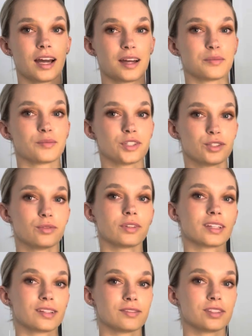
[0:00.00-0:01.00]
I'm just
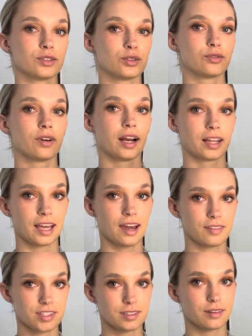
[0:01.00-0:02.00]
relieved to finally
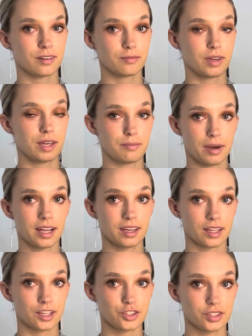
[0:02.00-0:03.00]
have this in my
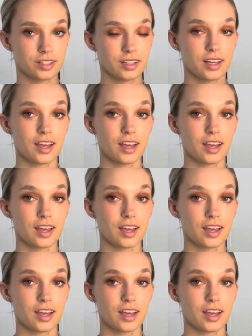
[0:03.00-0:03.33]
collection.